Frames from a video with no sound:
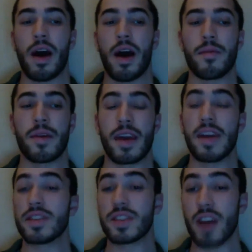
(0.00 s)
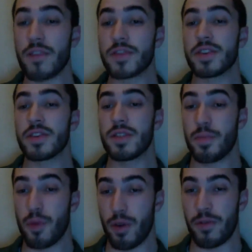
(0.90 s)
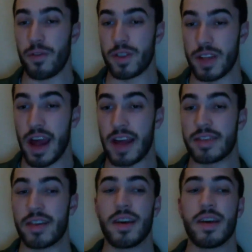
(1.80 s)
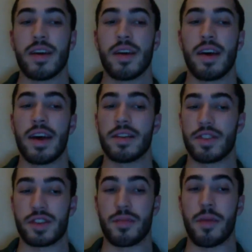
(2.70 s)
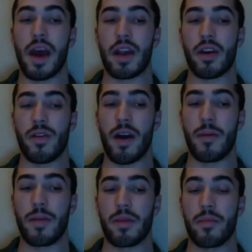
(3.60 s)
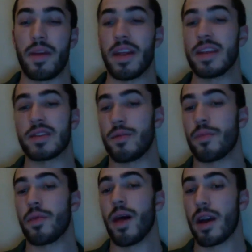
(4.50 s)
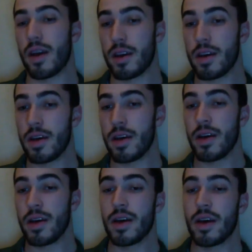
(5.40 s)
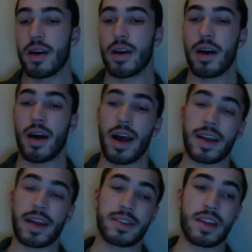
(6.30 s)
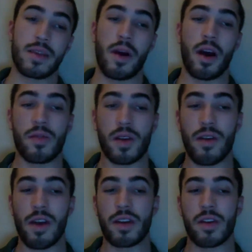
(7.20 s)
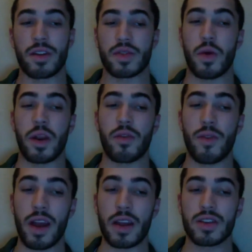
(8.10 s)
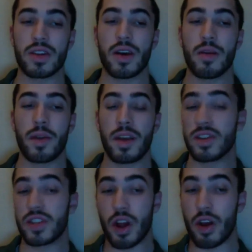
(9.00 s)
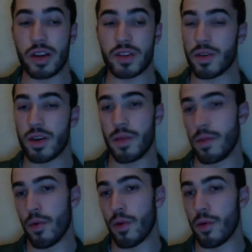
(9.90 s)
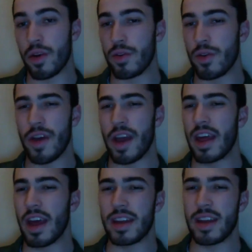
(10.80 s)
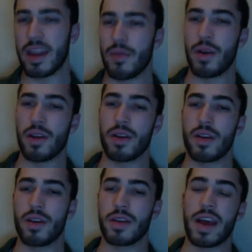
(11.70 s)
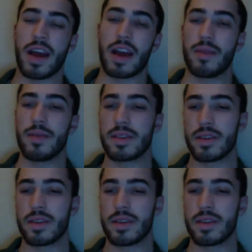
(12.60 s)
He stuffs the peripheral stats. It's just a matter of how many minutes he'll play. I can see him hovering around the 20 range, but he's starting, so it could be more. Do you have any idea what your take on him is?